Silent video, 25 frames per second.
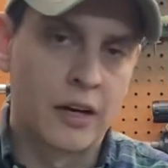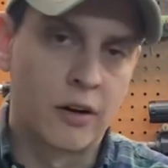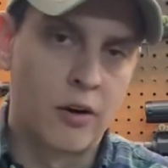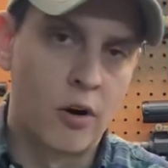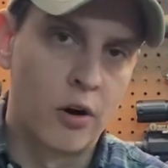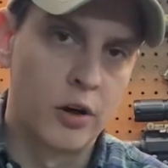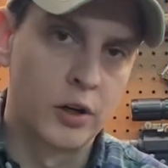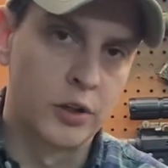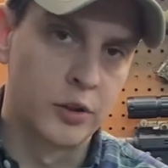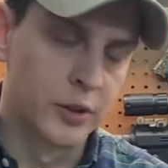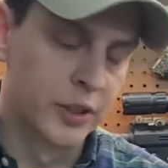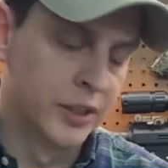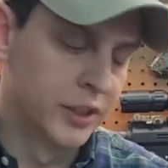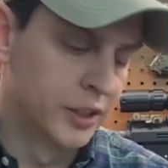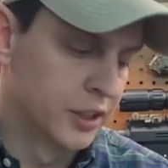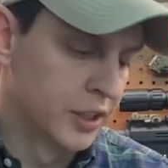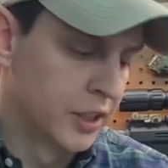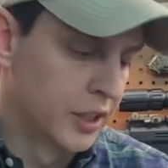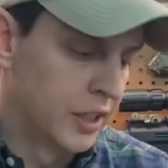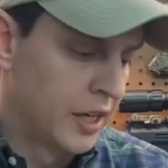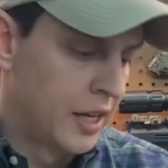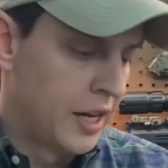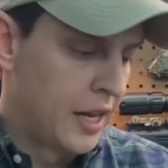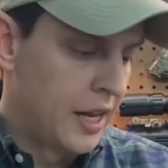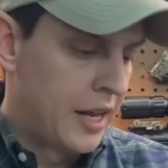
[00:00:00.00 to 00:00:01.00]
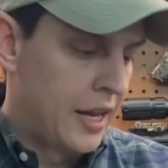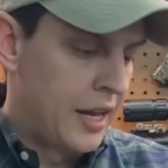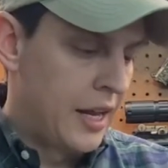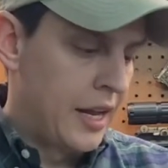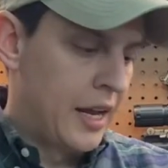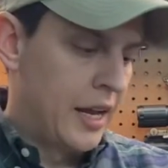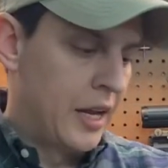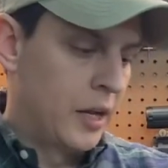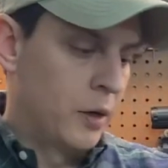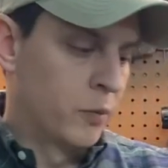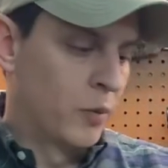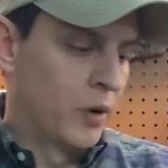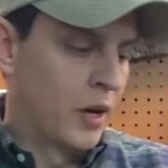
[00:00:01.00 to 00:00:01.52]
cartridge.
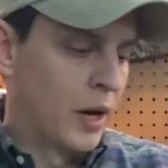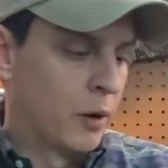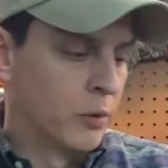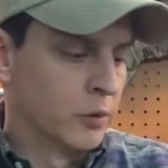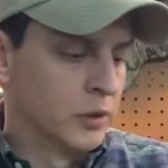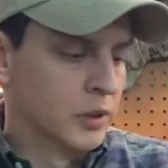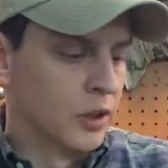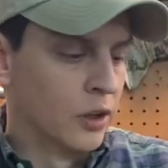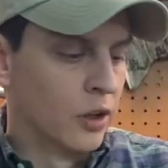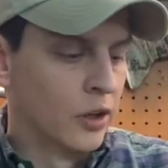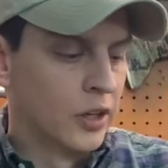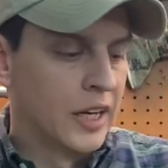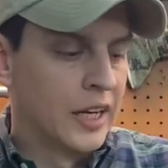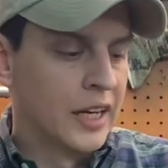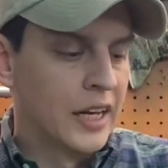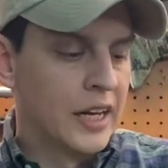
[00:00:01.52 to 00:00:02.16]
And when I was looking